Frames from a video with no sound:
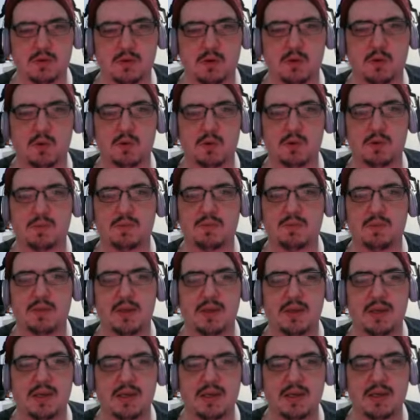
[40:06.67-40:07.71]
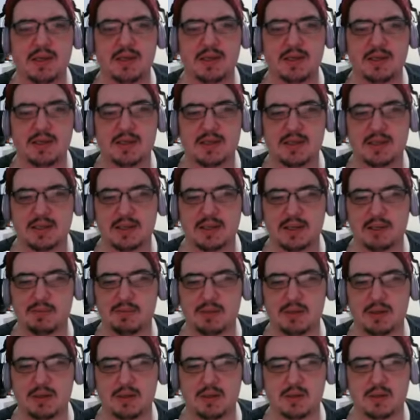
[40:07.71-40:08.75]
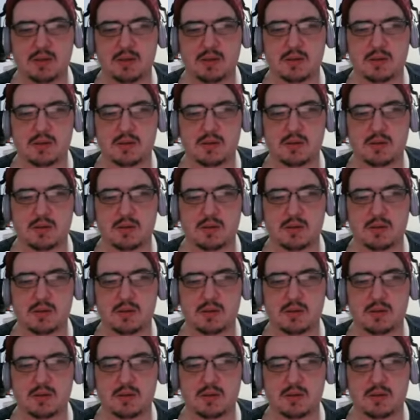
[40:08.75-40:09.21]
Cool. And that connects to that beach.